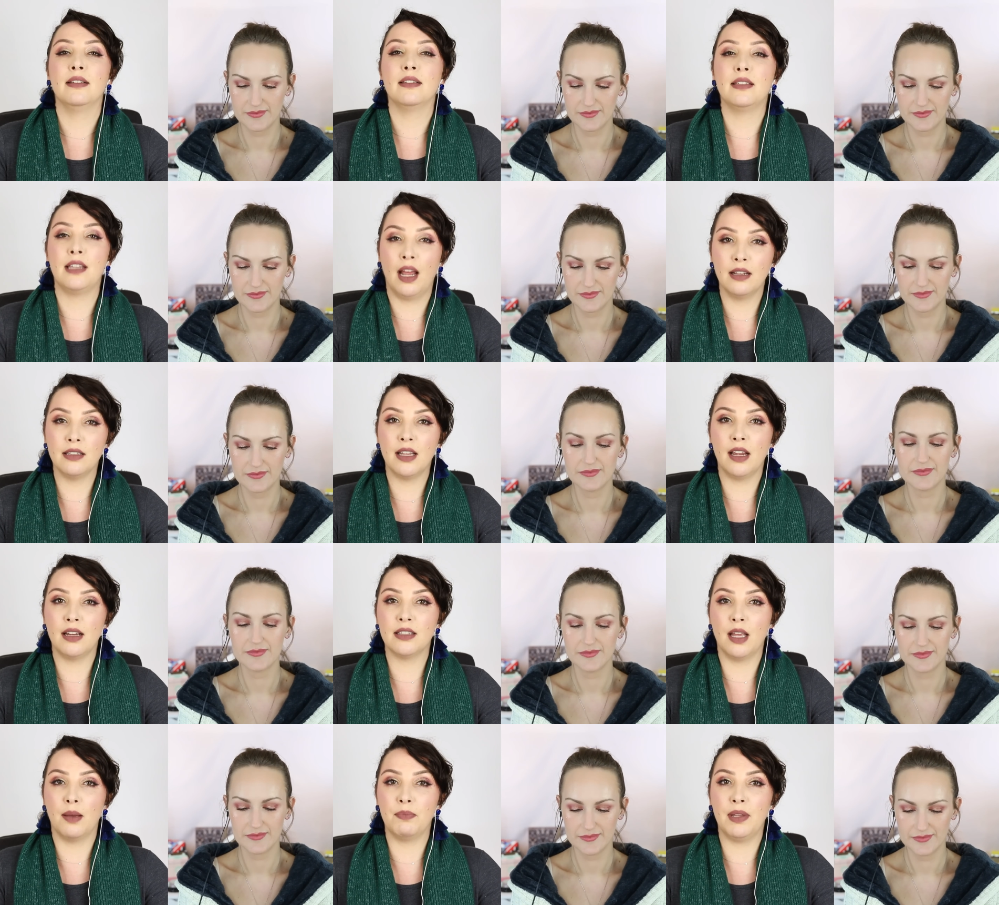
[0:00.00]
Speaker 1: Sounds like
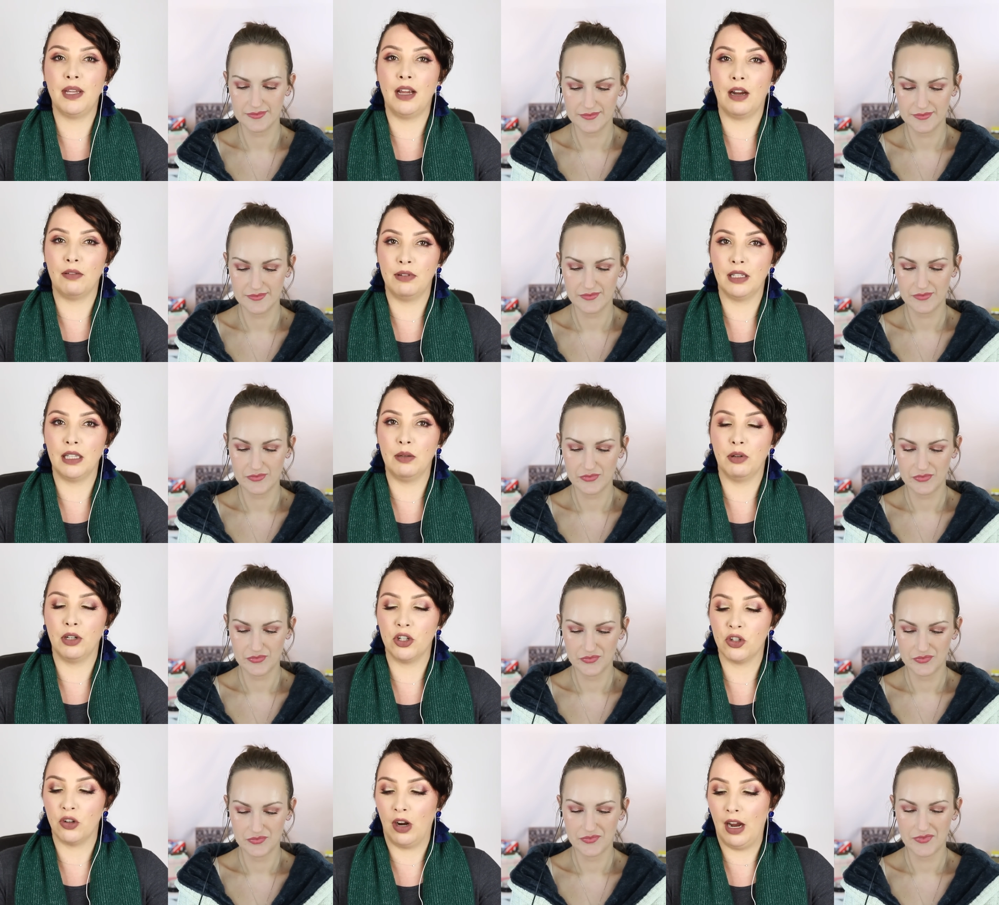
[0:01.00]
something I really
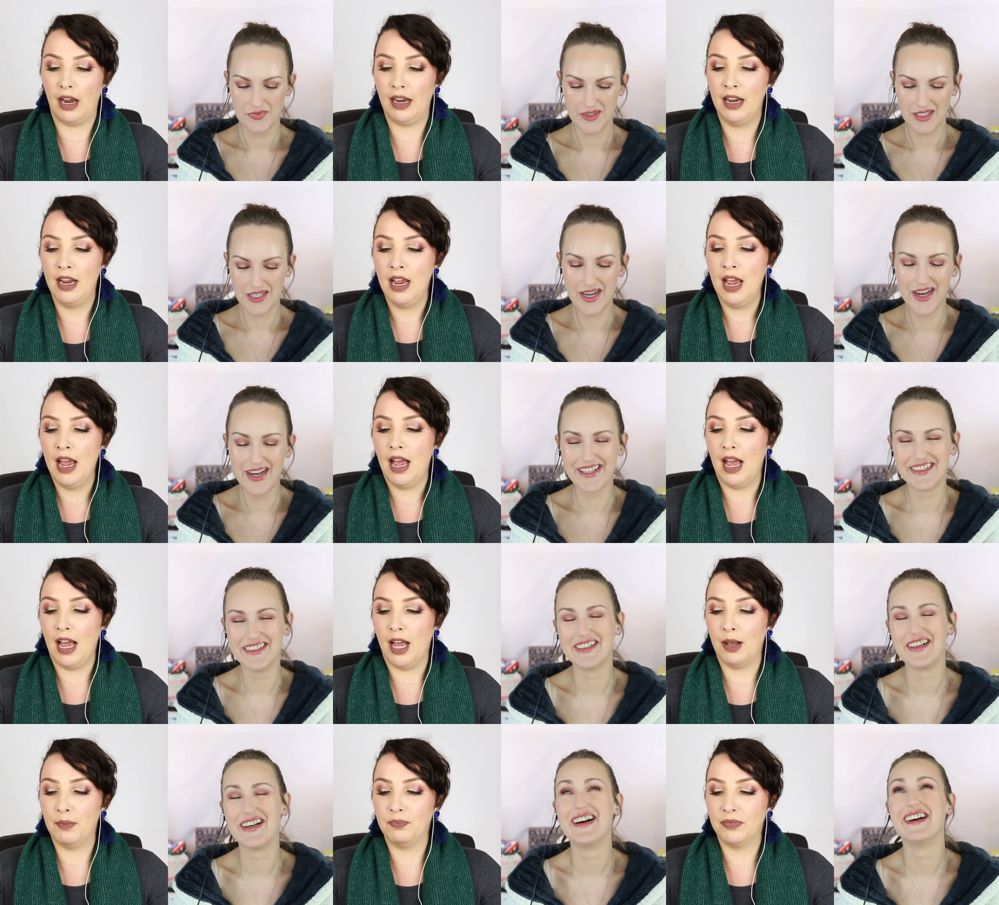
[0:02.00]
want to try.
Speaker 2: I
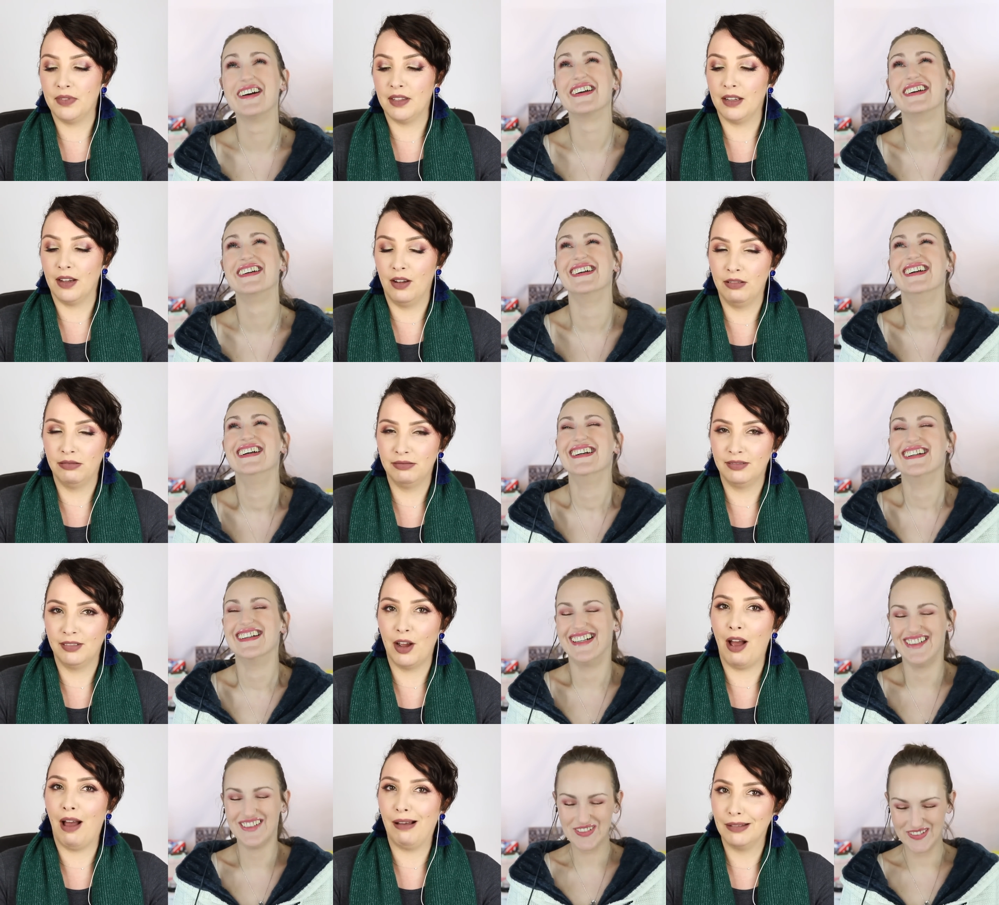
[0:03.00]
know.
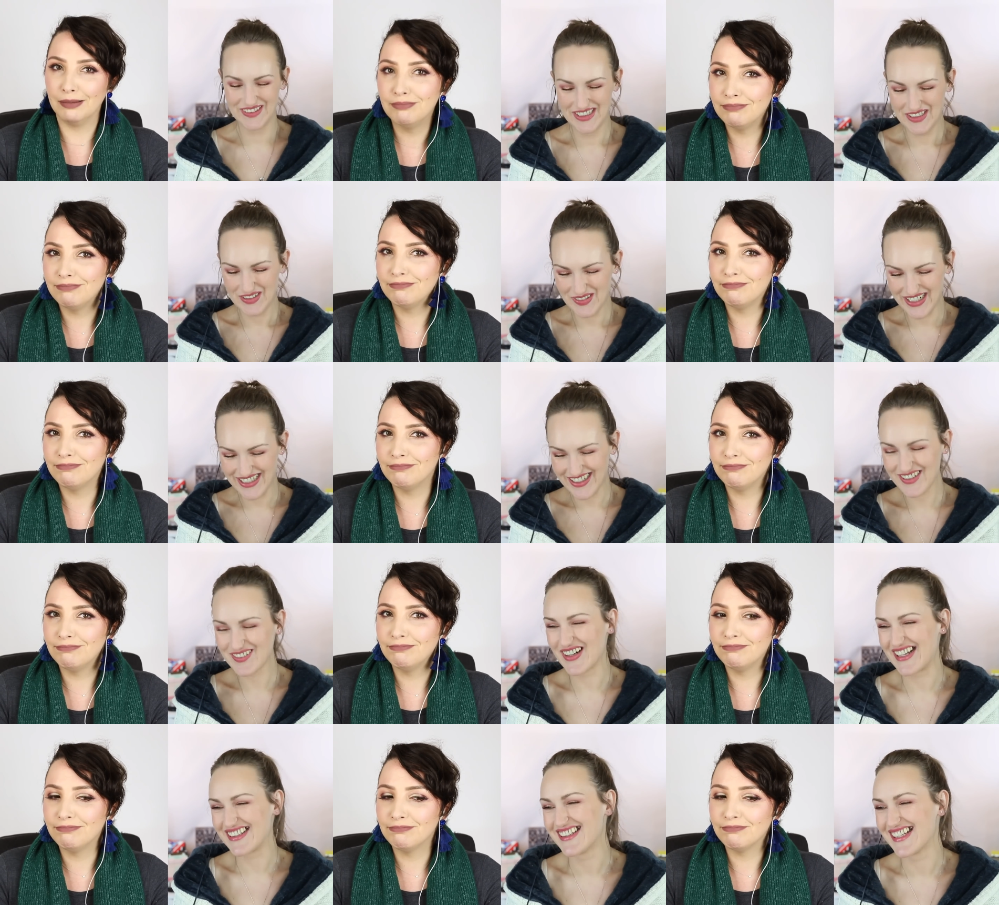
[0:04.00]
Um, when I
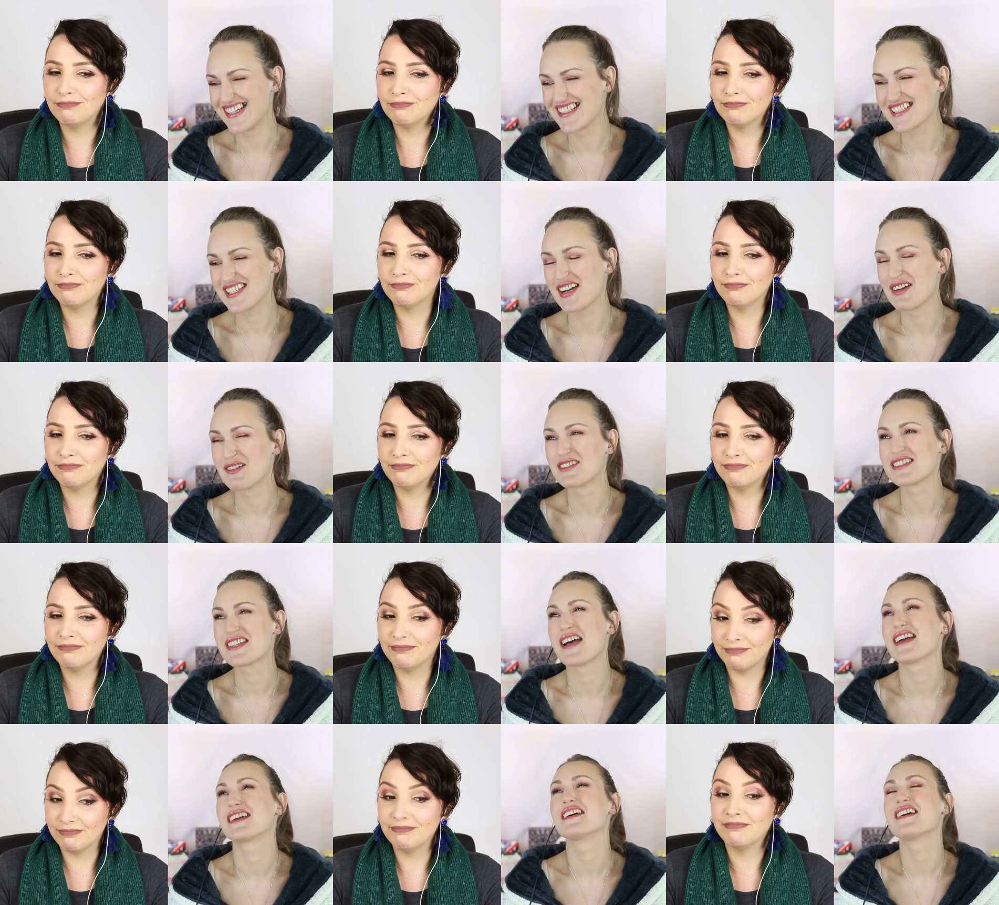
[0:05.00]
read this, I was
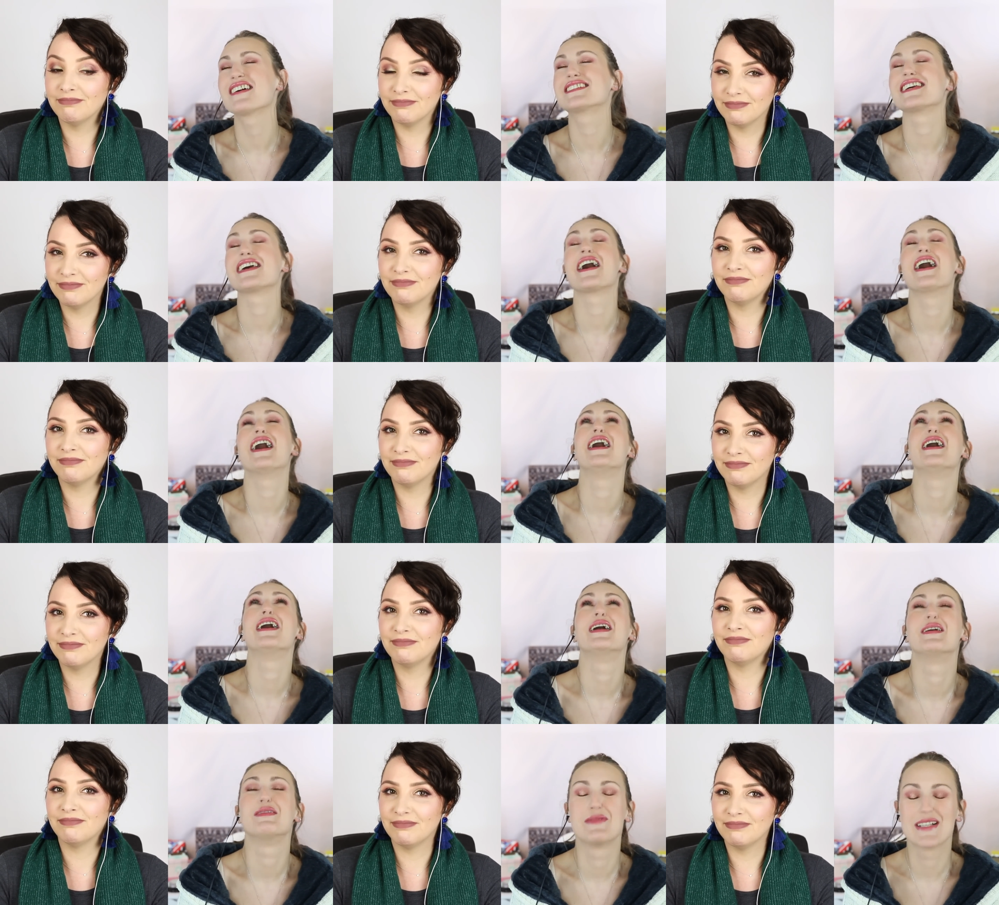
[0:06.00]
like, God
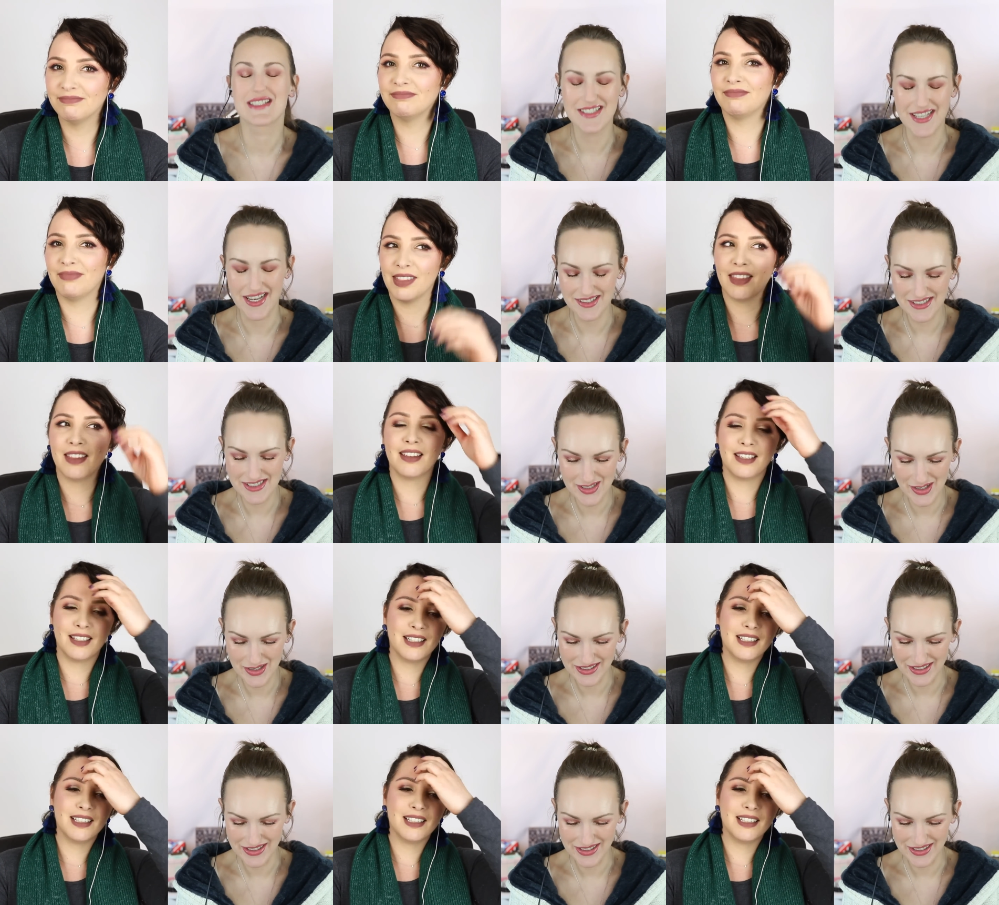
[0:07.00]
damn, it sounds so